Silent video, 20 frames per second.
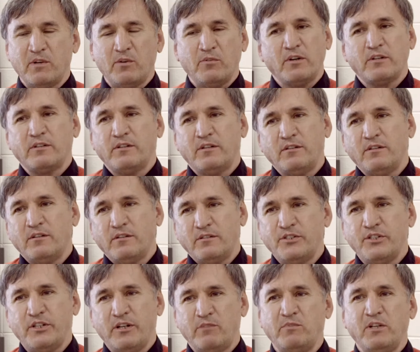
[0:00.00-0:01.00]
I worked in
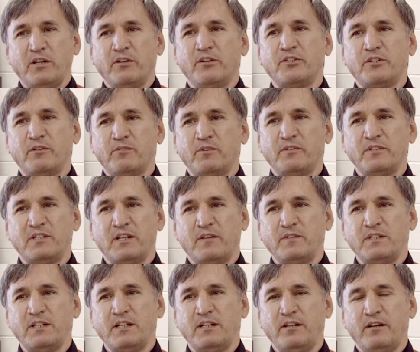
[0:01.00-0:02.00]
GM dealerships for
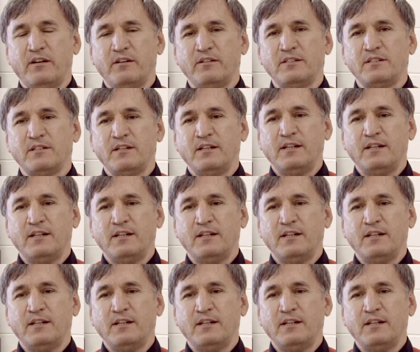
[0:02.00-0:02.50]
17 years.